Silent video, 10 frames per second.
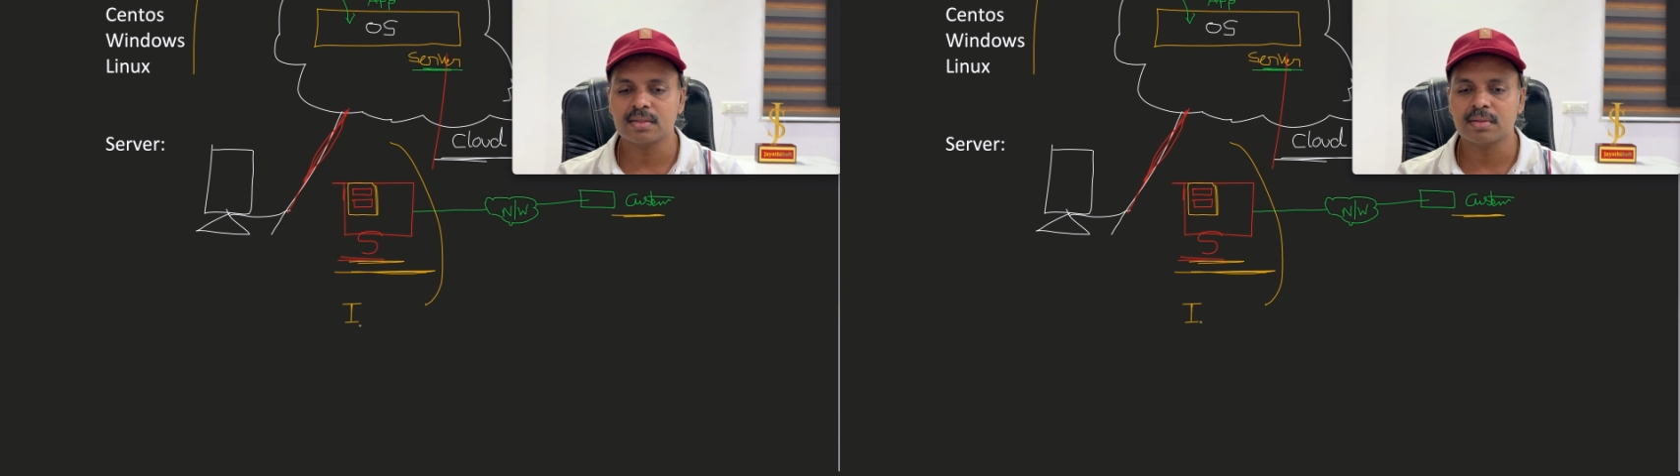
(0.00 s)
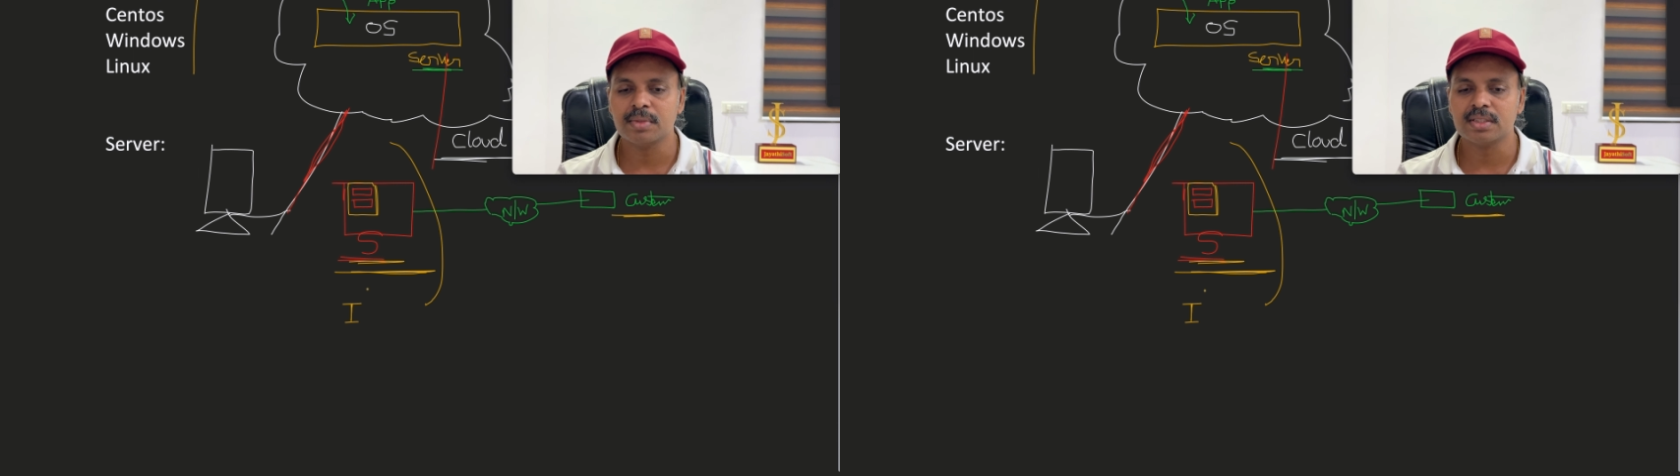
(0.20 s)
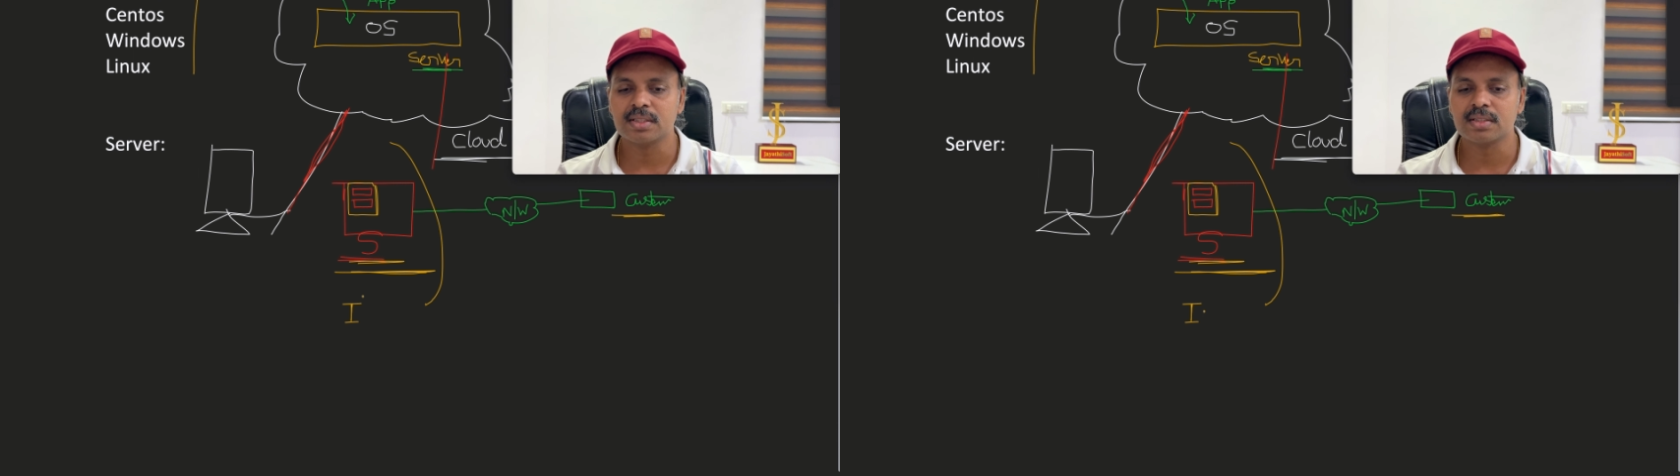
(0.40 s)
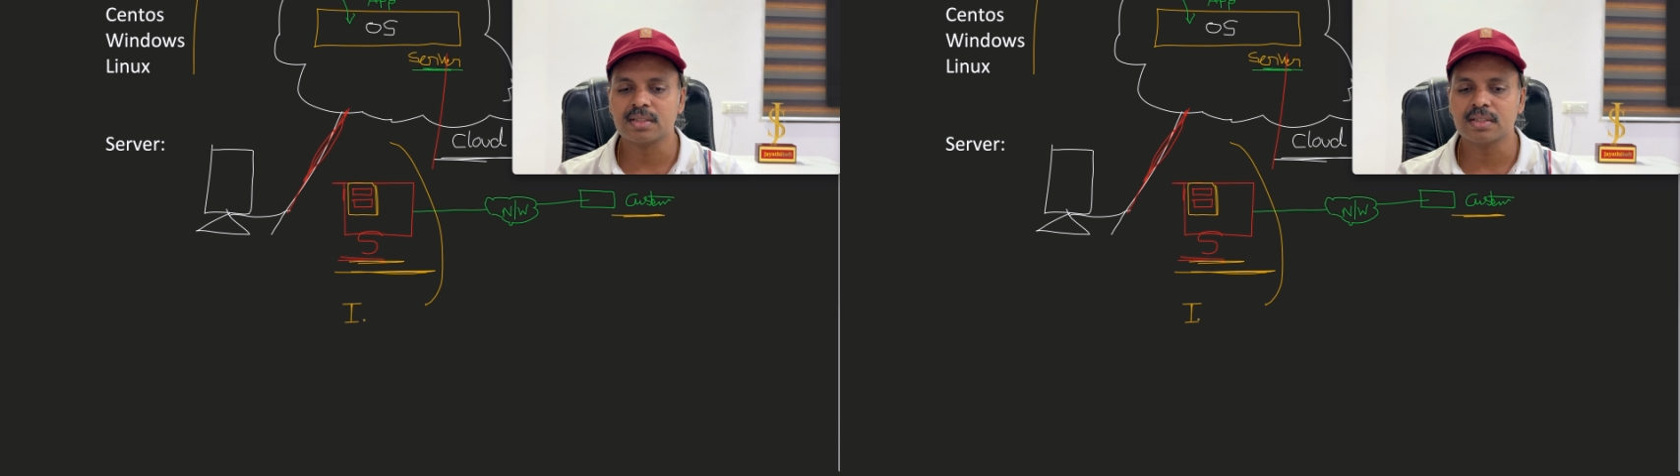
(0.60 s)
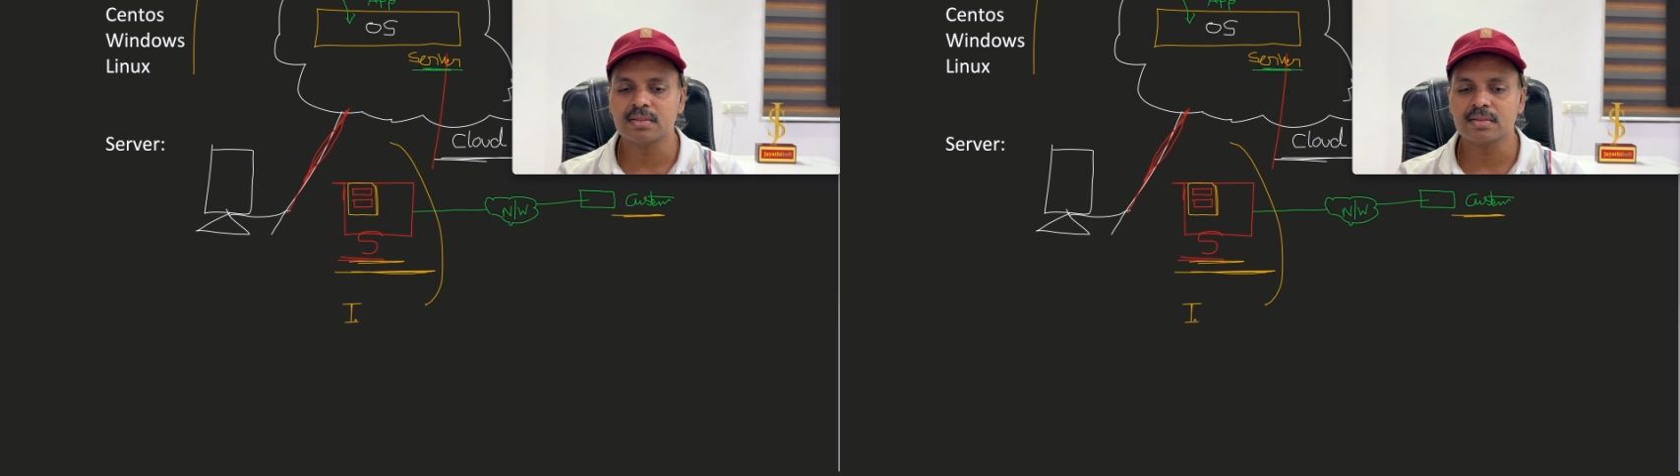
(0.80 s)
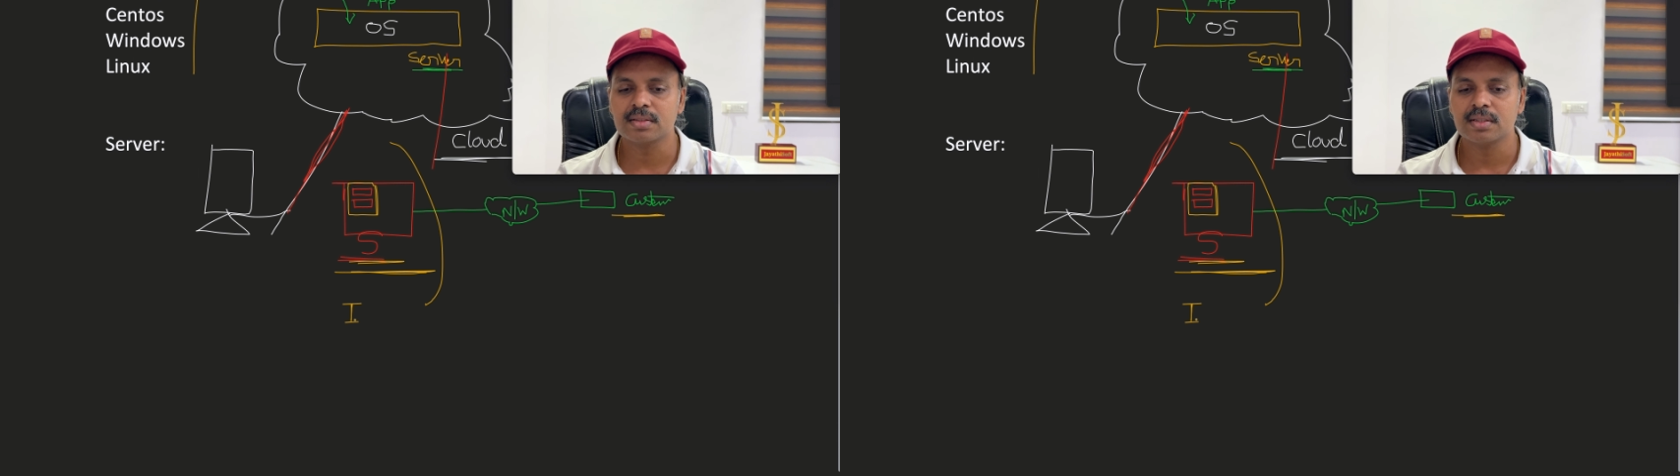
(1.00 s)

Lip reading: the major thing is